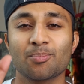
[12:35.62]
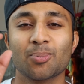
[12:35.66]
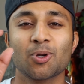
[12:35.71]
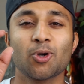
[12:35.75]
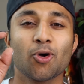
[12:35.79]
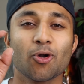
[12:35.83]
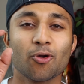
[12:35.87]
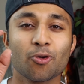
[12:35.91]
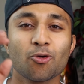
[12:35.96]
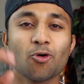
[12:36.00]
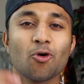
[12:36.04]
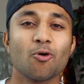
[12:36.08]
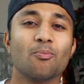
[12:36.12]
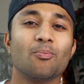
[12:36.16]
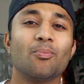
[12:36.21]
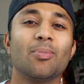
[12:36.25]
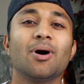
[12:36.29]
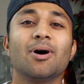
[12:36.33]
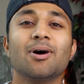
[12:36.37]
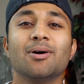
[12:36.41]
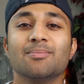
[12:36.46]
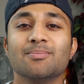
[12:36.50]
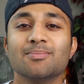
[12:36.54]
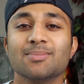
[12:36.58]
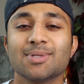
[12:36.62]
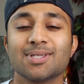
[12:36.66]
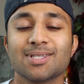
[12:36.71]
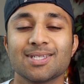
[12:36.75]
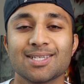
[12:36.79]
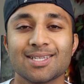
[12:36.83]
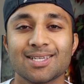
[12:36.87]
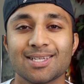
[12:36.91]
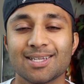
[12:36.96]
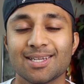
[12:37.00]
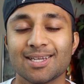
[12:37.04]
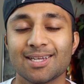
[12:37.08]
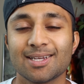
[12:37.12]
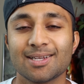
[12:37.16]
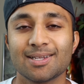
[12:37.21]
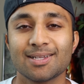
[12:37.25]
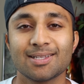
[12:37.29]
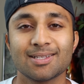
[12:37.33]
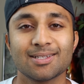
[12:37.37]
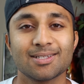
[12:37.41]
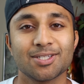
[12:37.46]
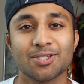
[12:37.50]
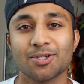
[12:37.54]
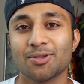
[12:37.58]
quote unquote bums.
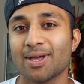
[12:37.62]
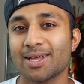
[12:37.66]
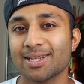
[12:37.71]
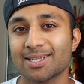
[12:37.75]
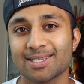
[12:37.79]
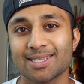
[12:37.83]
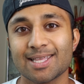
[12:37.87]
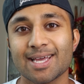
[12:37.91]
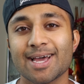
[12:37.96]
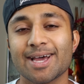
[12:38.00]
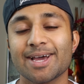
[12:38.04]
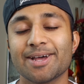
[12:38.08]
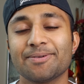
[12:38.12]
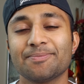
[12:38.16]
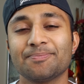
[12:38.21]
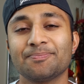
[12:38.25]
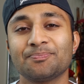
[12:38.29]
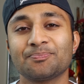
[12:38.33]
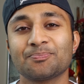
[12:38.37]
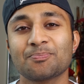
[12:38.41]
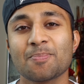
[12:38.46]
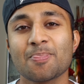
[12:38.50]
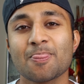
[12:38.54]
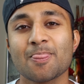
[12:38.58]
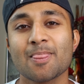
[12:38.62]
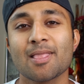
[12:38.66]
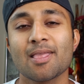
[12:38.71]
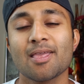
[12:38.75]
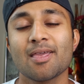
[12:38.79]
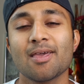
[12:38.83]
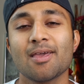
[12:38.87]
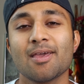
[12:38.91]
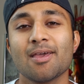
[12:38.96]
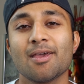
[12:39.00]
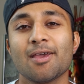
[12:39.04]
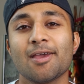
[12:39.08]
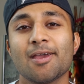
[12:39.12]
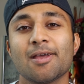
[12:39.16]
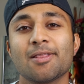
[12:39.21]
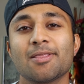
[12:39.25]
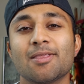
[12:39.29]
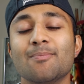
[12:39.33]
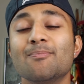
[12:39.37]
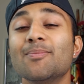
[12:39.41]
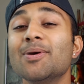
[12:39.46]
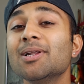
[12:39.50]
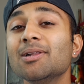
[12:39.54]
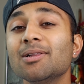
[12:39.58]
So that's that.
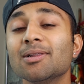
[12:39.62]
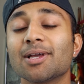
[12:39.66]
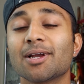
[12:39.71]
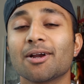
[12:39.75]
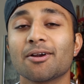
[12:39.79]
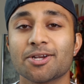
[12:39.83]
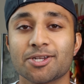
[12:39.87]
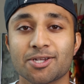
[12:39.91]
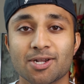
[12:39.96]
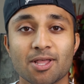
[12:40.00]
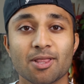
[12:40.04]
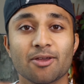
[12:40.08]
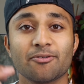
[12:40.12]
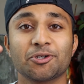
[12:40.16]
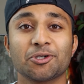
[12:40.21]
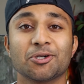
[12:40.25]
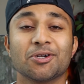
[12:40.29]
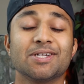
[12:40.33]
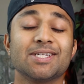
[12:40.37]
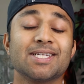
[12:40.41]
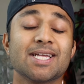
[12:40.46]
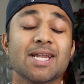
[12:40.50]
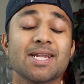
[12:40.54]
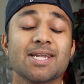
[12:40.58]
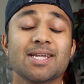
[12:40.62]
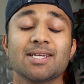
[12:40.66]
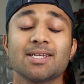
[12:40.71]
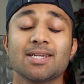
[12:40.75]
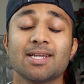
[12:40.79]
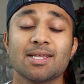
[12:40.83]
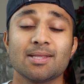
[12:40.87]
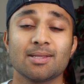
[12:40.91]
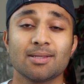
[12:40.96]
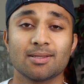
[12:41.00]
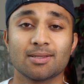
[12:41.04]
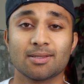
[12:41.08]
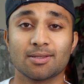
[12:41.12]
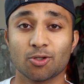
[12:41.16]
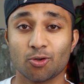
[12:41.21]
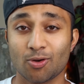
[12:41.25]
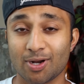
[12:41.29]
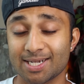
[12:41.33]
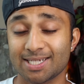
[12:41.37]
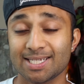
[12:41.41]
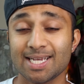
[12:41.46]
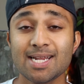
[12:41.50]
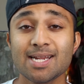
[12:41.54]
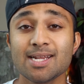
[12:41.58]
The middle layer, so now they've transcended
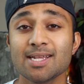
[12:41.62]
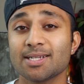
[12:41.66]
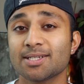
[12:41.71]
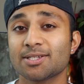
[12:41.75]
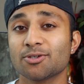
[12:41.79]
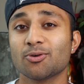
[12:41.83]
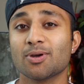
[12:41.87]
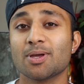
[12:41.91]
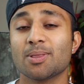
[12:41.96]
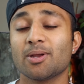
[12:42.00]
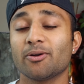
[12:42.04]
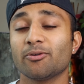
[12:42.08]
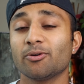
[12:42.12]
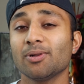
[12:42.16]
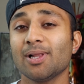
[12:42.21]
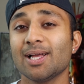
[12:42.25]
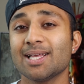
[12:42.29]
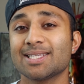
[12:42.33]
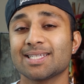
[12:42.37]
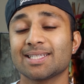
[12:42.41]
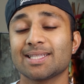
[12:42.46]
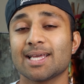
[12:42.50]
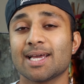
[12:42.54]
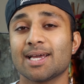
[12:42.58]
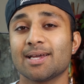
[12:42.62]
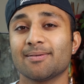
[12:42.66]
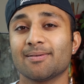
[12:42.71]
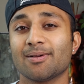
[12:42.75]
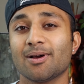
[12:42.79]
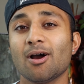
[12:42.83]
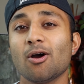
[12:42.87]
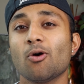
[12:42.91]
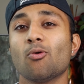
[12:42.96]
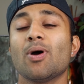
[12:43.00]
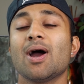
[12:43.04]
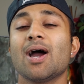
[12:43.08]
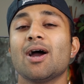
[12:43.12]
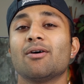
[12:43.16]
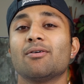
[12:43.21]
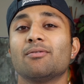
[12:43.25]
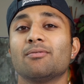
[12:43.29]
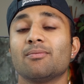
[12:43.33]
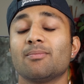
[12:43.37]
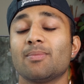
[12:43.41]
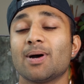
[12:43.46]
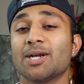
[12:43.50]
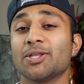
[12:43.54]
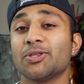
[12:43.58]
into it, and they're realizing that, oh
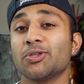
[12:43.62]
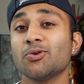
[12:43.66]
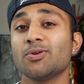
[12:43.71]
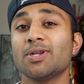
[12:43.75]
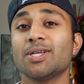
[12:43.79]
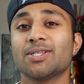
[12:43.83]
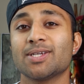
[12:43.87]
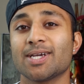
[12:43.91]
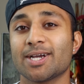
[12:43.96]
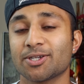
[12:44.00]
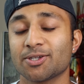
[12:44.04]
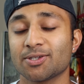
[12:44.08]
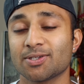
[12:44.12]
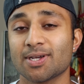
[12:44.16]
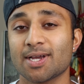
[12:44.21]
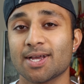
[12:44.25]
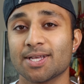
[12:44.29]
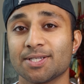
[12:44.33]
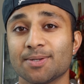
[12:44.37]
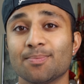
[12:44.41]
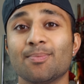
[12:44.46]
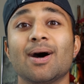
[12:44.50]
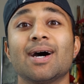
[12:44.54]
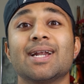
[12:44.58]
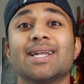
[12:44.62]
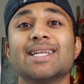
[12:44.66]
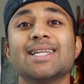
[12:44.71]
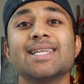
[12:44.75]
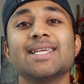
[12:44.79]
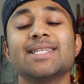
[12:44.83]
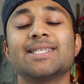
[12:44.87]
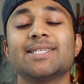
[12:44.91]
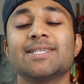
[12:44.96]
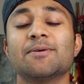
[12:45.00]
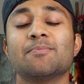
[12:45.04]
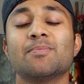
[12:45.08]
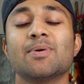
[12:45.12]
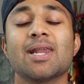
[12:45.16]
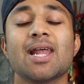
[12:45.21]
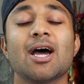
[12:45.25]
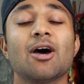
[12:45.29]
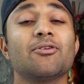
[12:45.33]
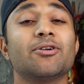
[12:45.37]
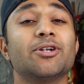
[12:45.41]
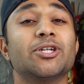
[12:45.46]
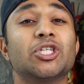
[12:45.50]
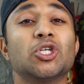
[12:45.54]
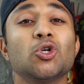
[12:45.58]
wow, I do need to exercise, the body needs it, but
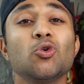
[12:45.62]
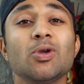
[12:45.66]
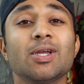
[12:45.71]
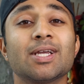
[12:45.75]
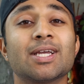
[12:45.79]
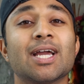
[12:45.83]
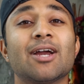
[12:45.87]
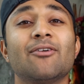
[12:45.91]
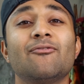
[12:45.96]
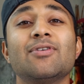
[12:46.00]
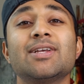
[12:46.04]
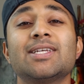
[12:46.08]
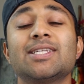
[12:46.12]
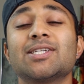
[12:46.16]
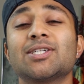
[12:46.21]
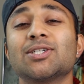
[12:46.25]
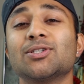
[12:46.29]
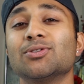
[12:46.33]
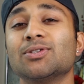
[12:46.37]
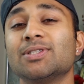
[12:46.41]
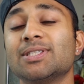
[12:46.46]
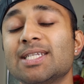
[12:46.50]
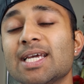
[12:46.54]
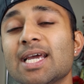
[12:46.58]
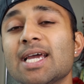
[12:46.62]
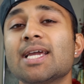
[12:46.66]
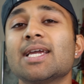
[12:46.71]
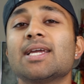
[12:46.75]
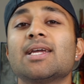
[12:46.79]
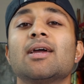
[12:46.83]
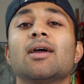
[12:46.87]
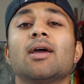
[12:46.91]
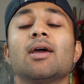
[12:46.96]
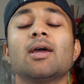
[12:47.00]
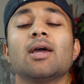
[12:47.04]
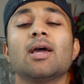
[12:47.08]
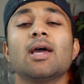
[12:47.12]
now they're doing it every single day